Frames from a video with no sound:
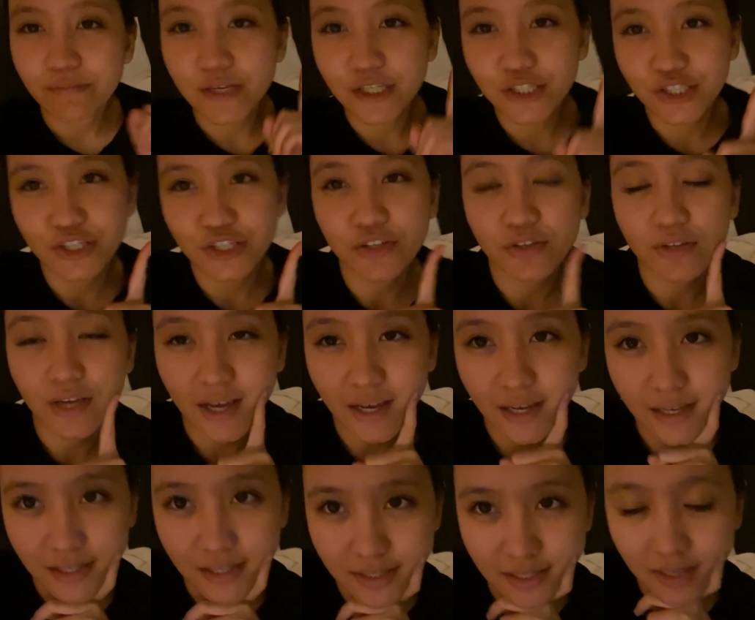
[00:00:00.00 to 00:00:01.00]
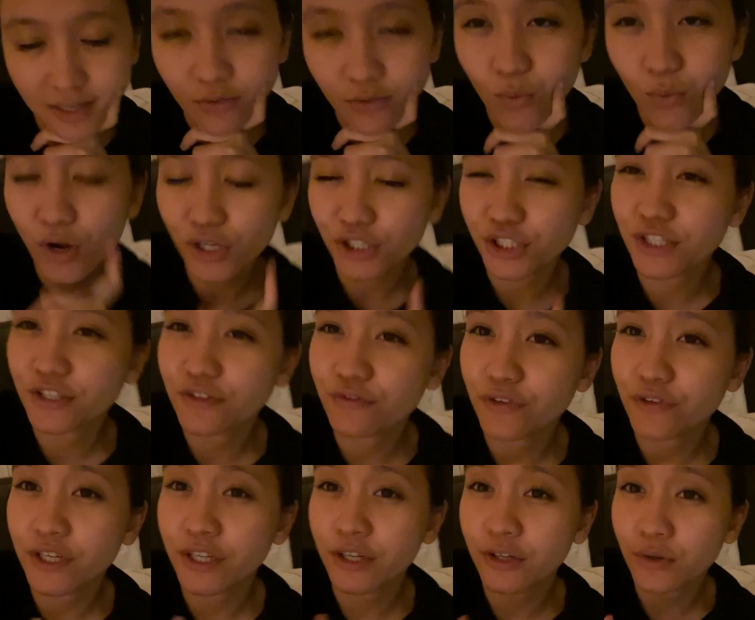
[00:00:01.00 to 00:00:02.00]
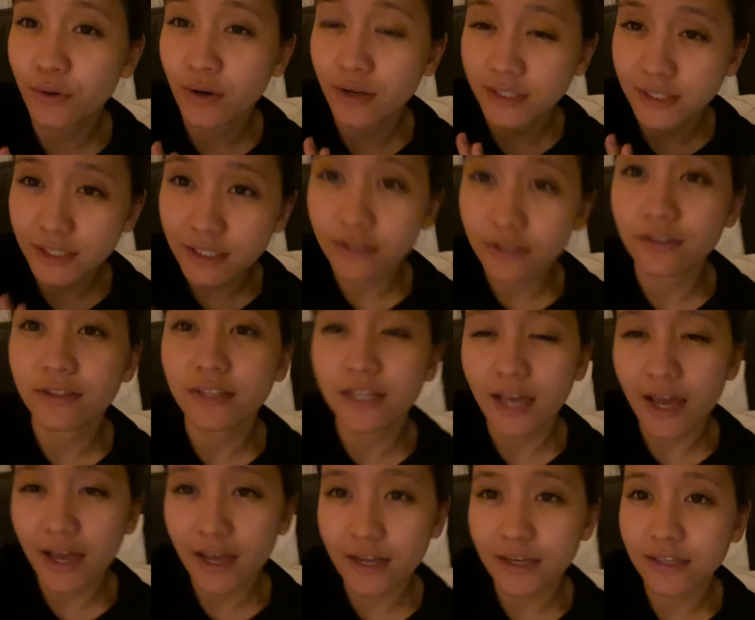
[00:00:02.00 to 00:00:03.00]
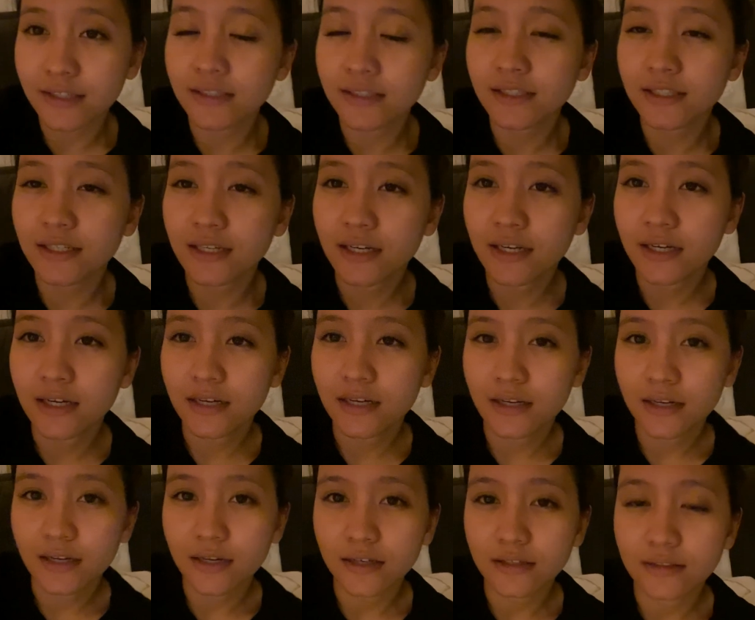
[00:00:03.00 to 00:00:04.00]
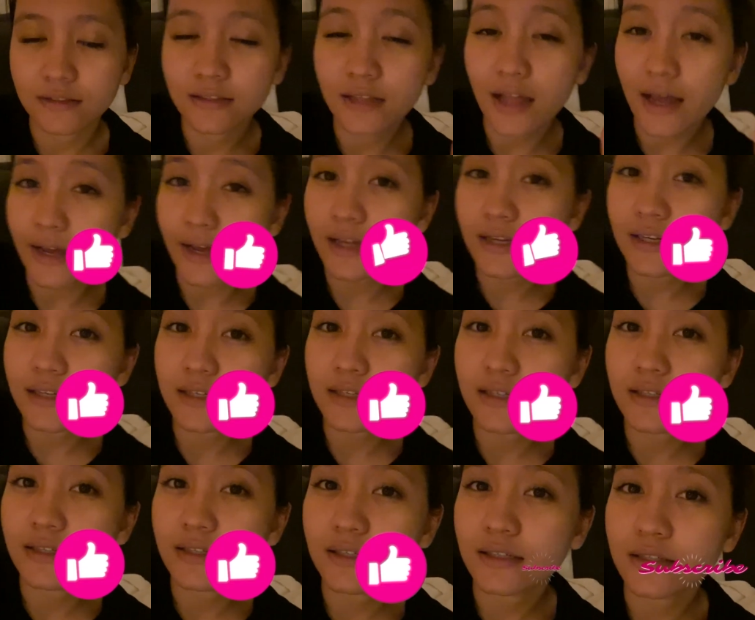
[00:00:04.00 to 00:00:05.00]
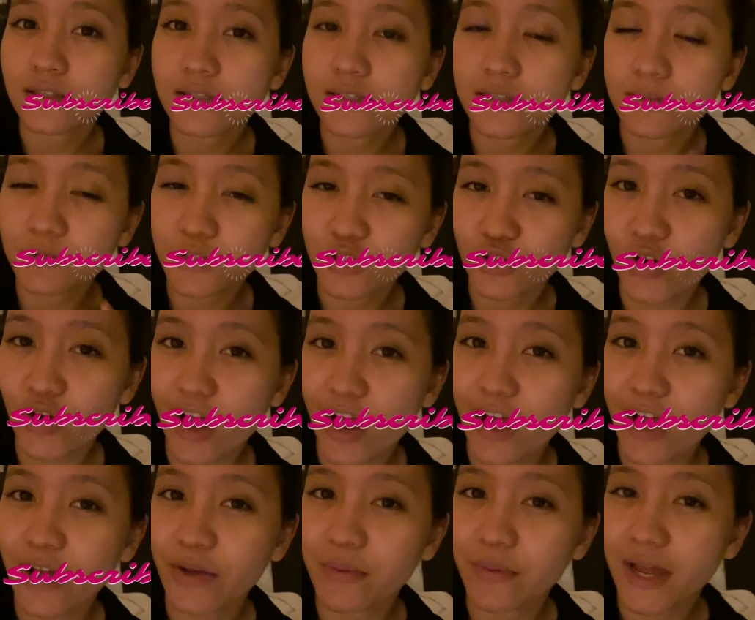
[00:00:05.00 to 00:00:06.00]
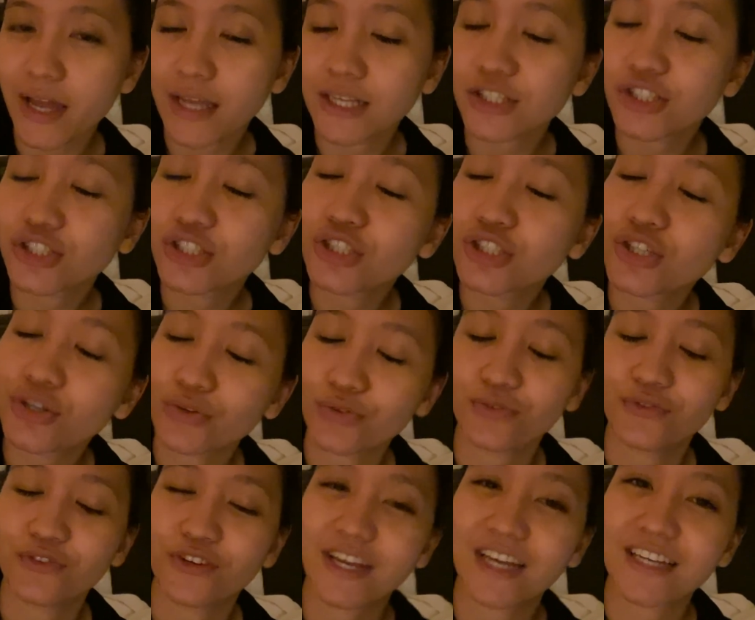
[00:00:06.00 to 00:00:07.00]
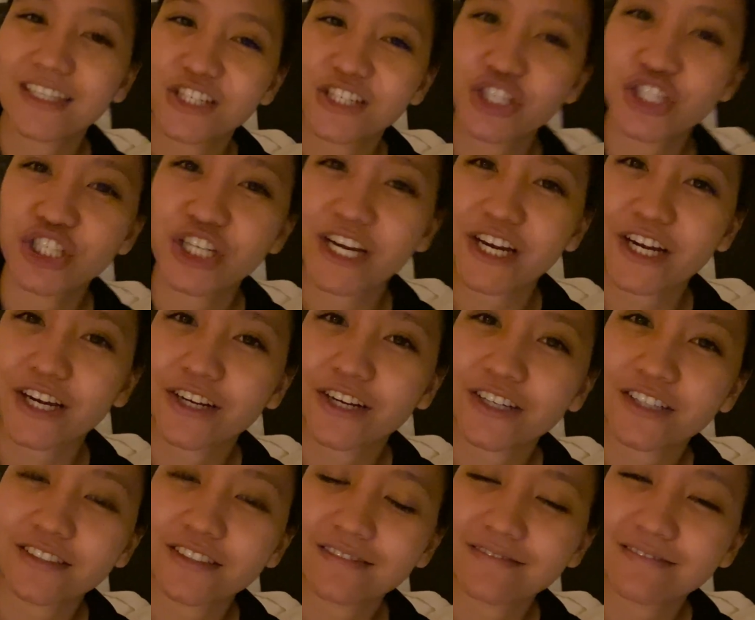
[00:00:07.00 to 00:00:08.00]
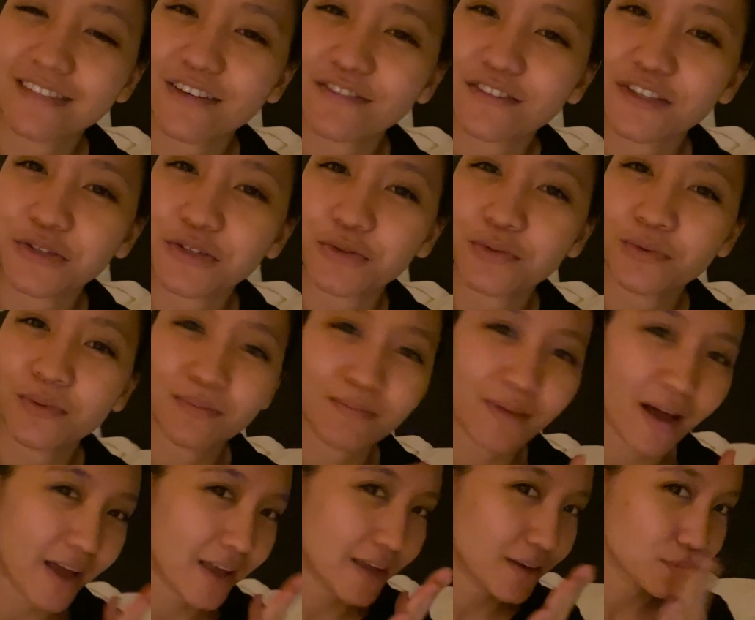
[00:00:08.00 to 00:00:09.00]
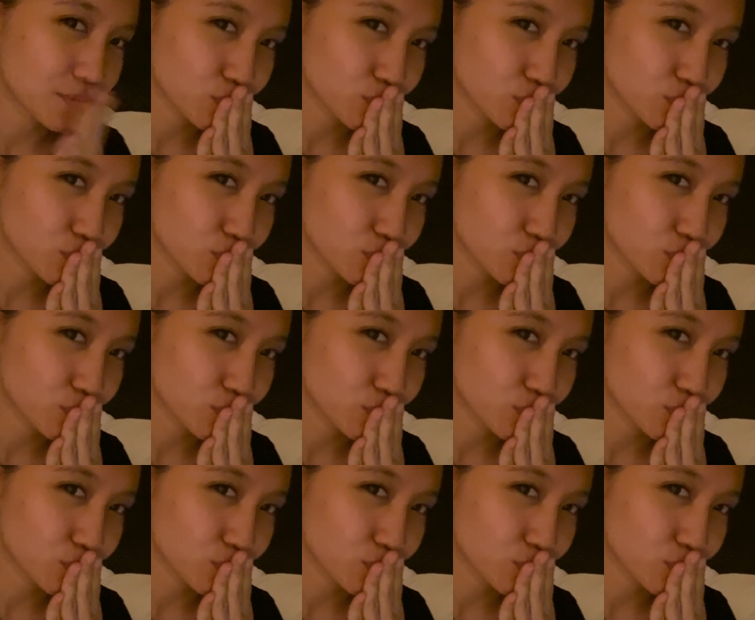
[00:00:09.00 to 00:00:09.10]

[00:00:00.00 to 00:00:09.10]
Make sure you guys watch this video until the end. Like, subscribe, and don't forget to share. Love you. Bye.